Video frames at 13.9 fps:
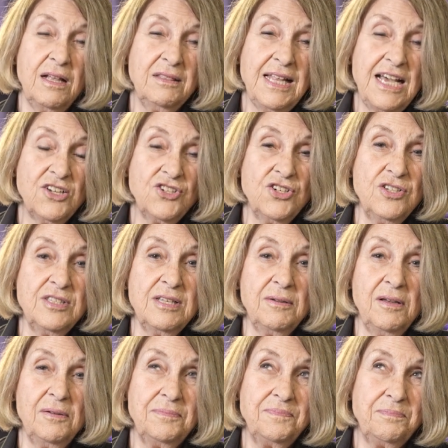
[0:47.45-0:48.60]
Lectures,
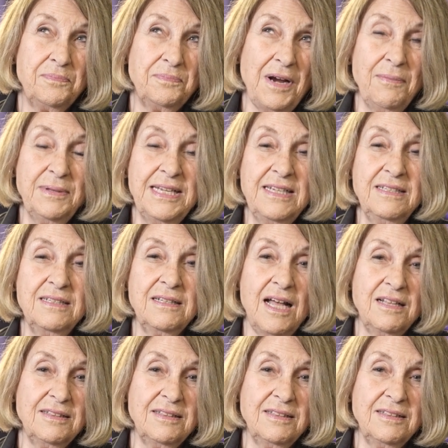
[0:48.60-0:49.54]
uh, probably